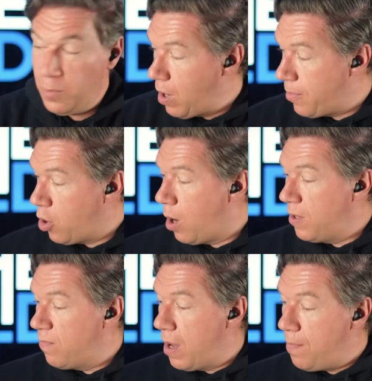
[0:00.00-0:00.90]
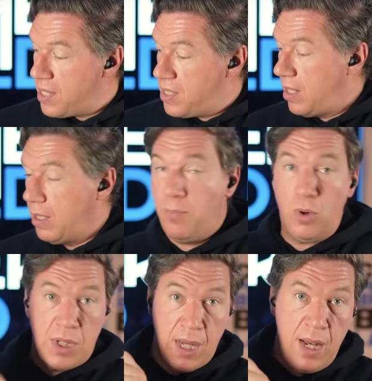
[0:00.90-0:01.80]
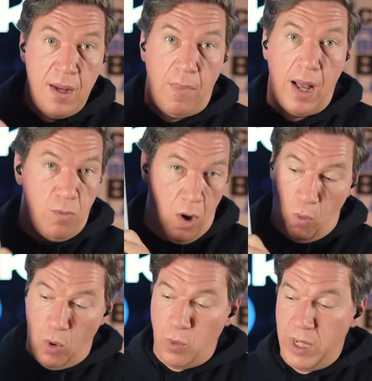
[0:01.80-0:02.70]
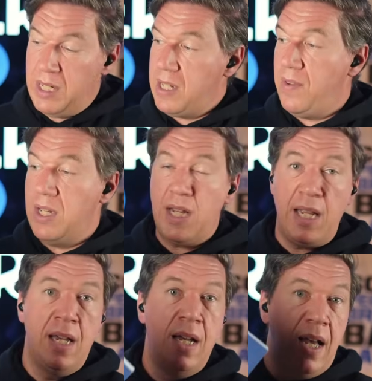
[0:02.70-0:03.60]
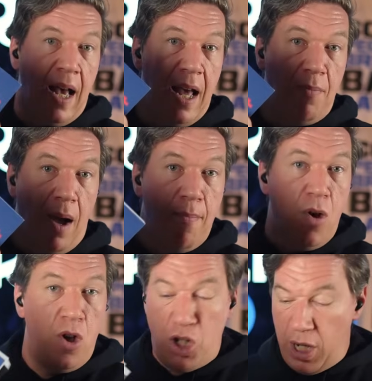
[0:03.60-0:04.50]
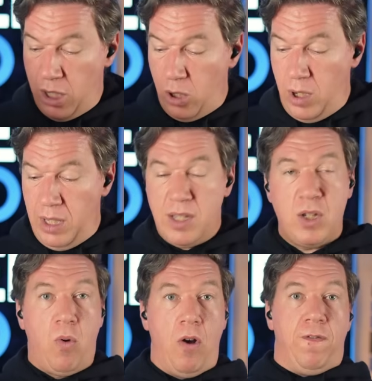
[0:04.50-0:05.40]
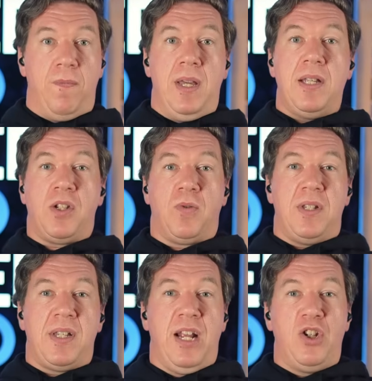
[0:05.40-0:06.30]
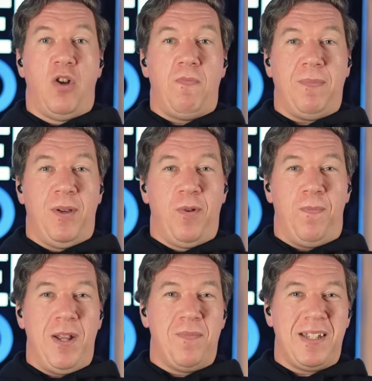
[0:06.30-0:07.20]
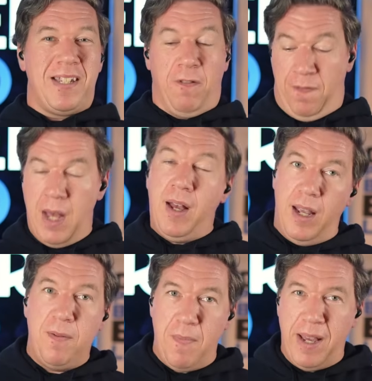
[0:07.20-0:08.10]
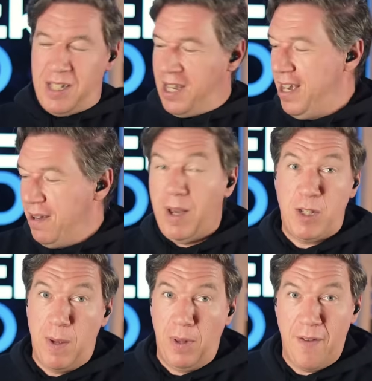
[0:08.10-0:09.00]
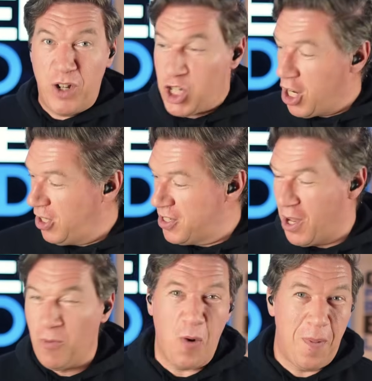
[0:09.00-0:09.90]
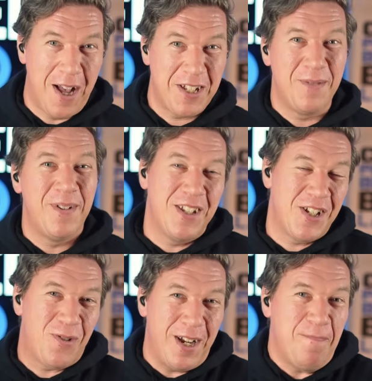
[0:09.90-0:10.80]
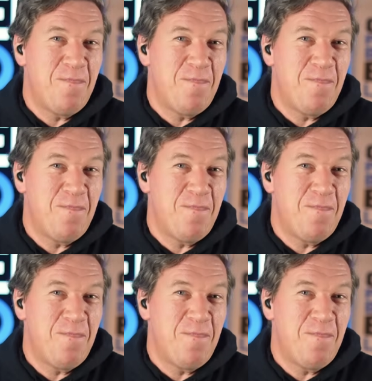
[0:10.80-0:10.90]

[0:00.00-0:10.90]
grab a copy of my best-selling books, my award-winning DVD, and my merch, including this quote from history saying, don't make me repeat myself. It makes people have a chuckle as I walk past them in the street.